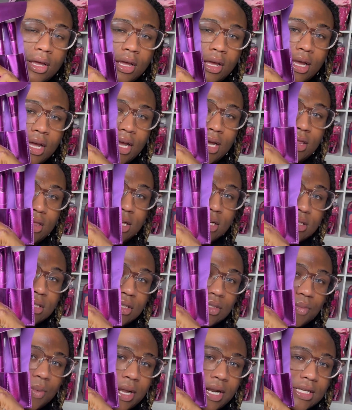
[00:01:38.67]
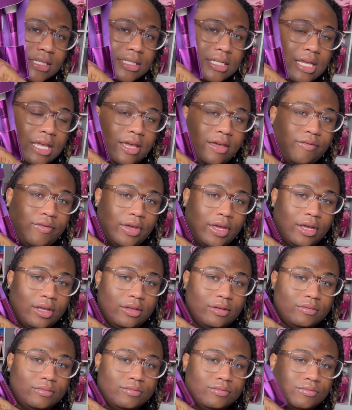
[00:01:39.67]
And this is what it's
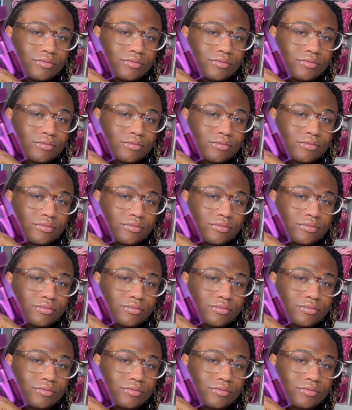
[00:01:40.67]
giving.